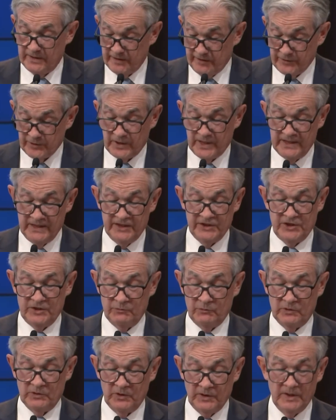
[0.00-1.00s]
another
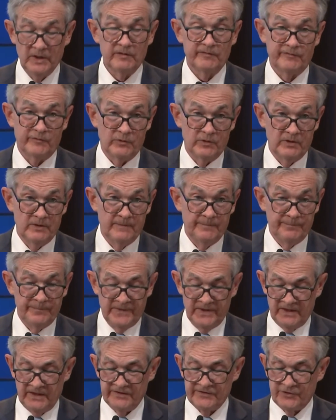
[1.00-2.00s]
condition we're looking for
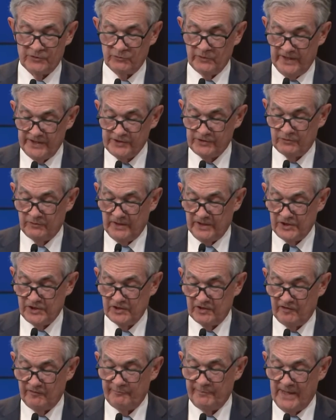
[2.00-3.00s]
is the
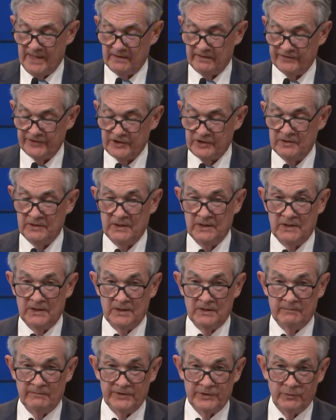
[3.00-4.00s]
restoration of balance
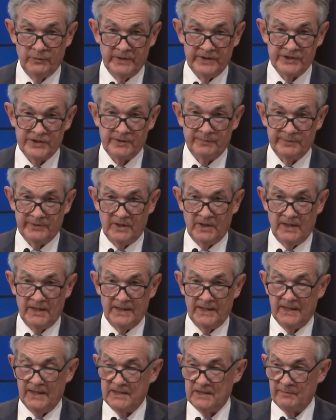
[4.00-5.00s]
between supply
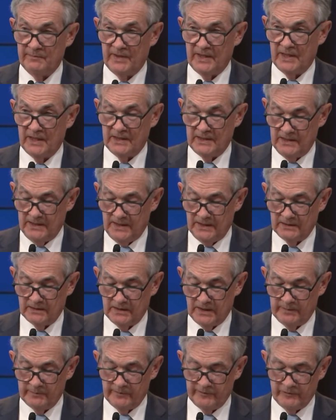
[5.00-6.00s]
and demand in the
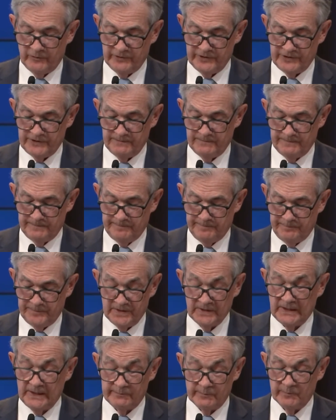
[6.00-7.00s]
labor force,
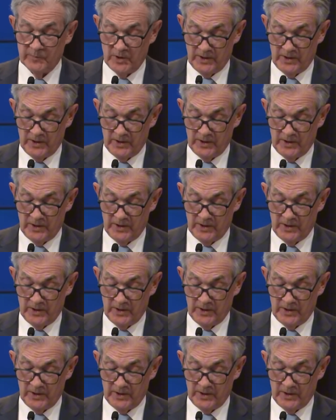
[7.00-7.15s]
in the labor